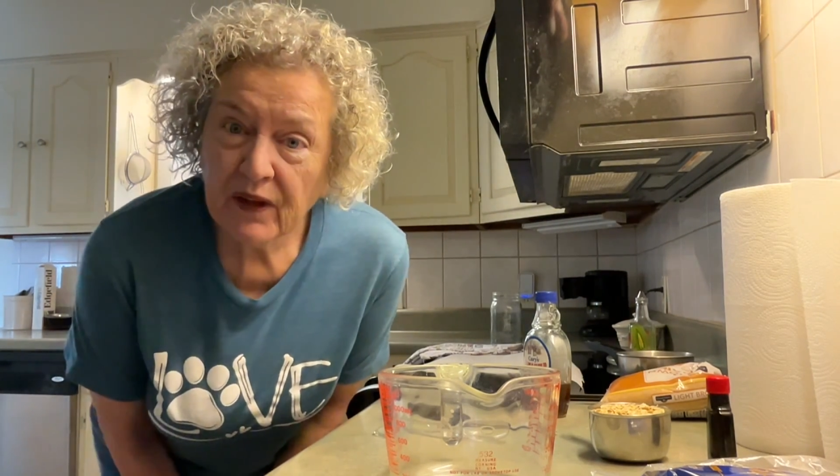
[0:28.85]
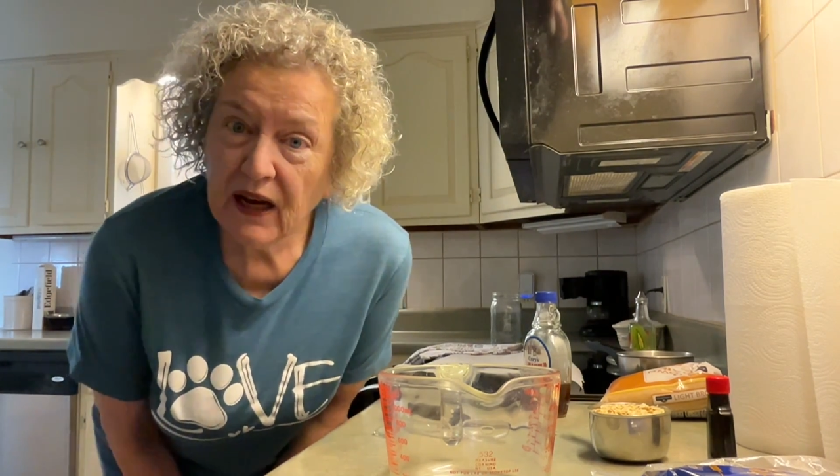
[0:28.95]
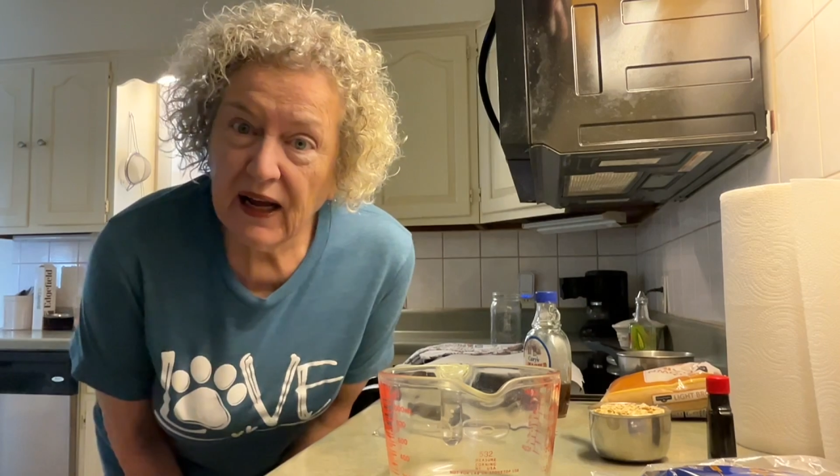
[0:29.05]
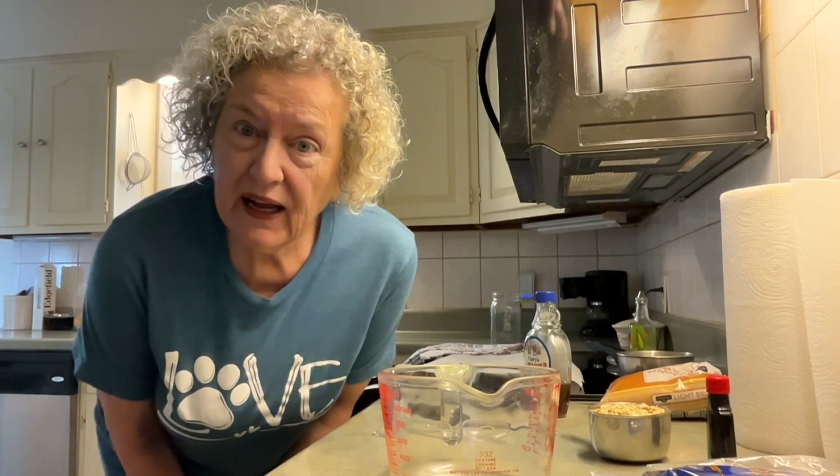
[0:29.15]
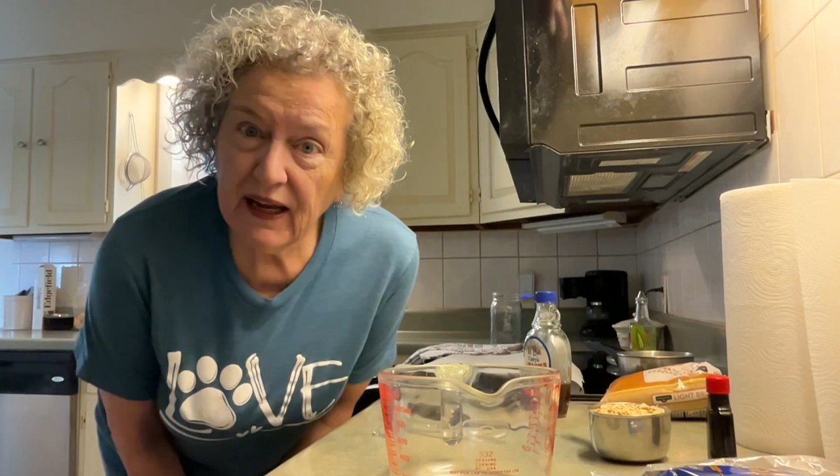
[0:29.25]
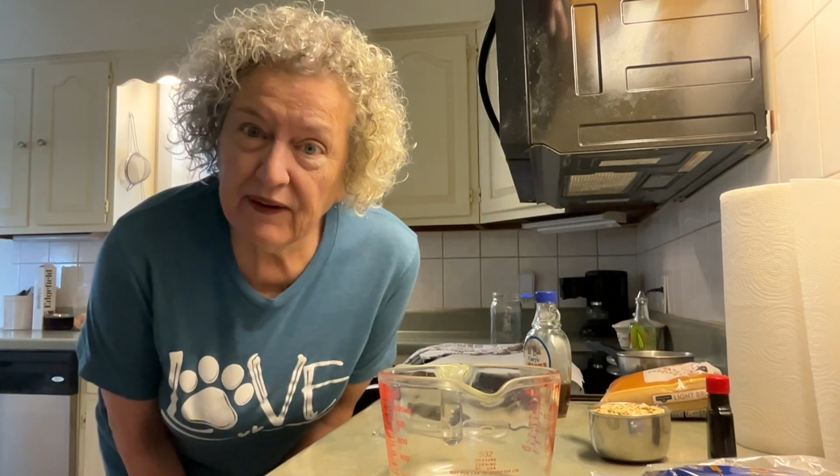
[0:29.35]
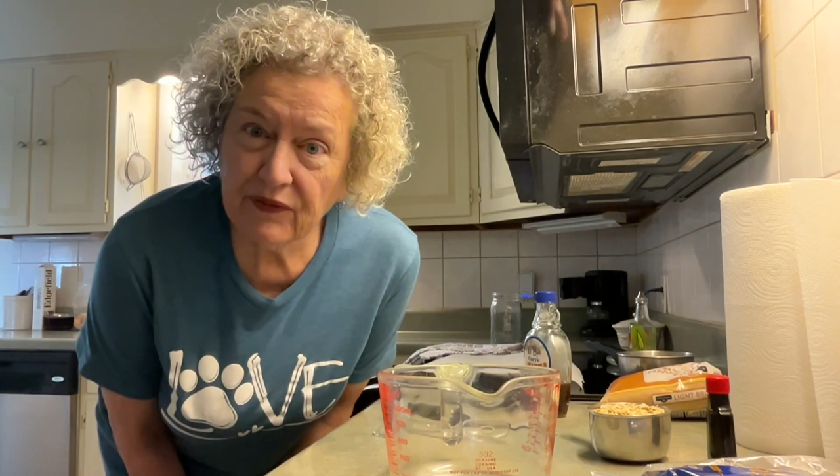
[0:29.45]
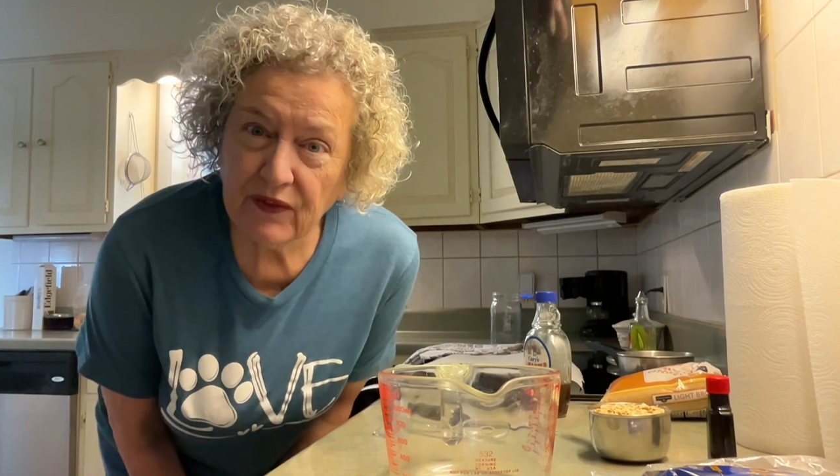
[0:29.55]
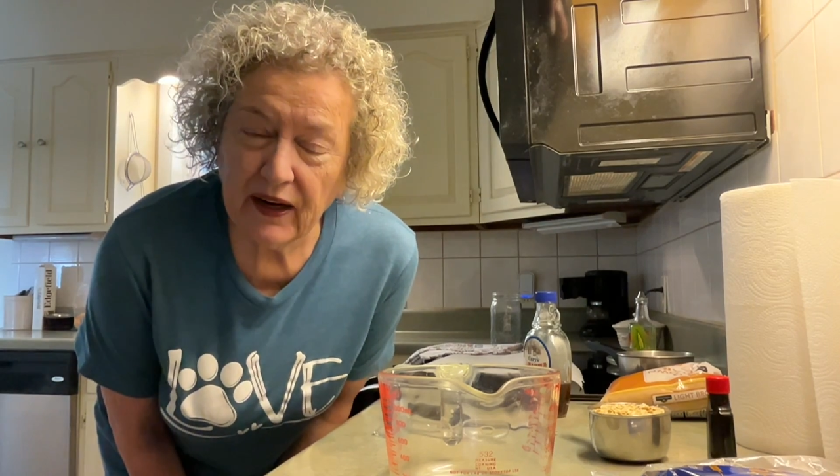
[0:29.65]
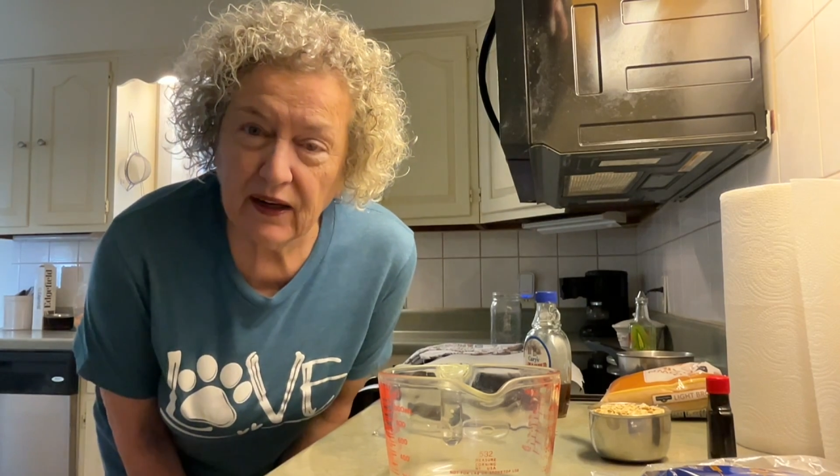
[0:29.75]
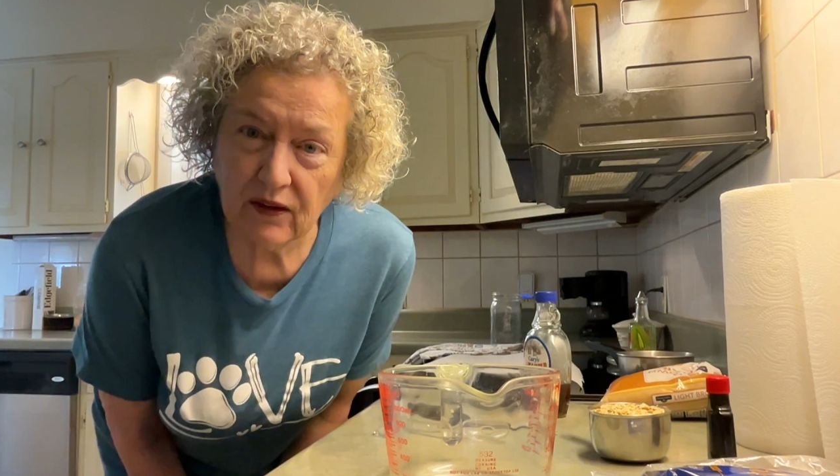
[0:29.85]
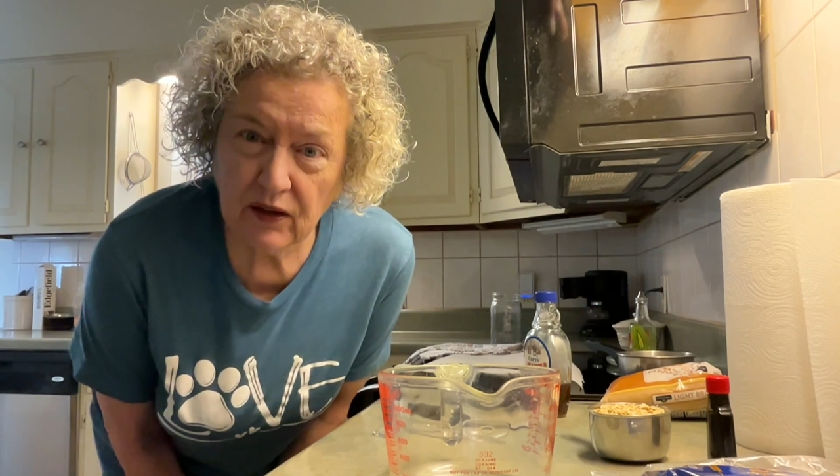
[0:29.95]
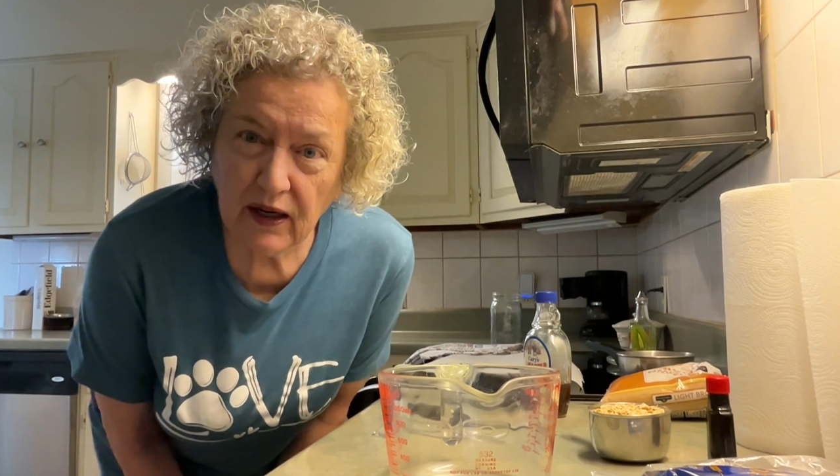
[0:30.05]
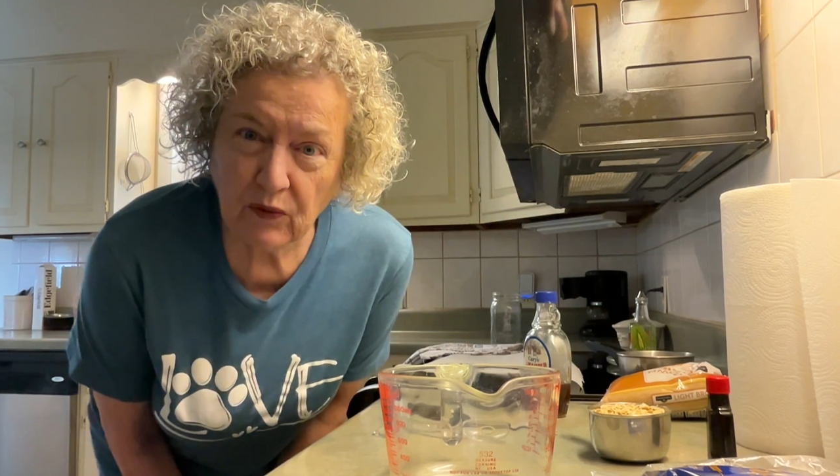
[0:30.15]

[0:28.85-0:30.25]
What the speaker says: I have found a